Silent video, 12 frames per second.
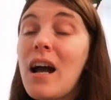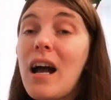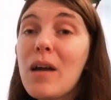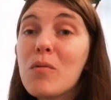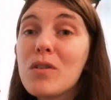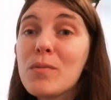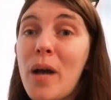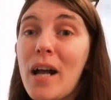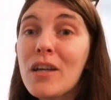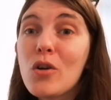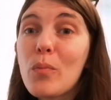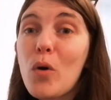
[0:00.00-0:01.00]
I was
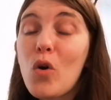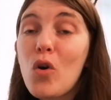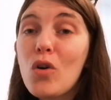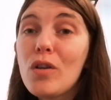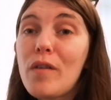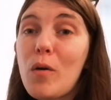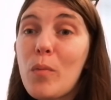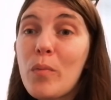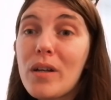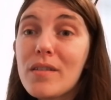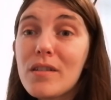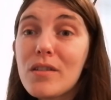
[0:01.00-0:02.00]
packing up all of our
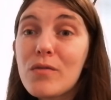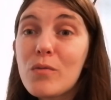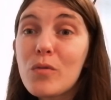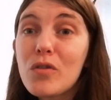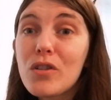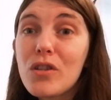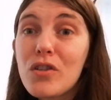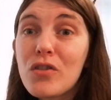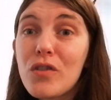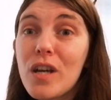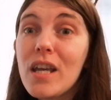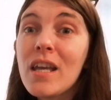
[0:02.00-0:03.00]
presents from under the
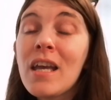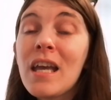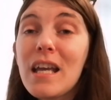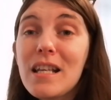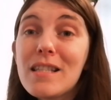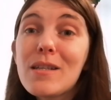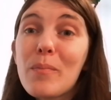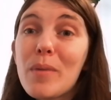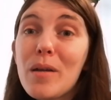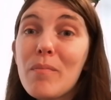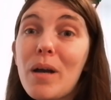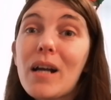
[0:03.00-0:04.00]
tree into
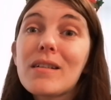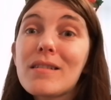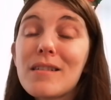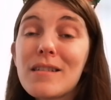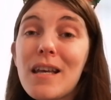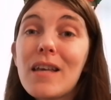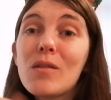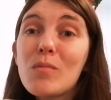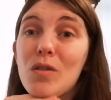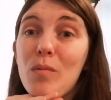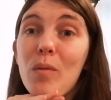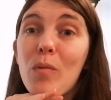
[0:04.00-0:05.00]
bin bags to take
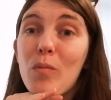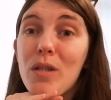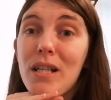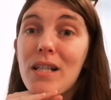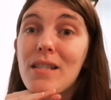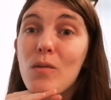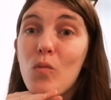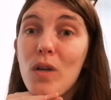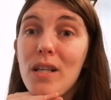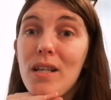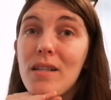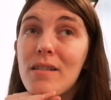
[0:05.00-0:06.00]
them to my mum and dad's in
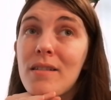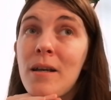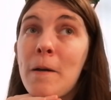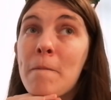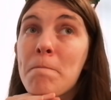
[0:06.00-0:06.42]
Widnes,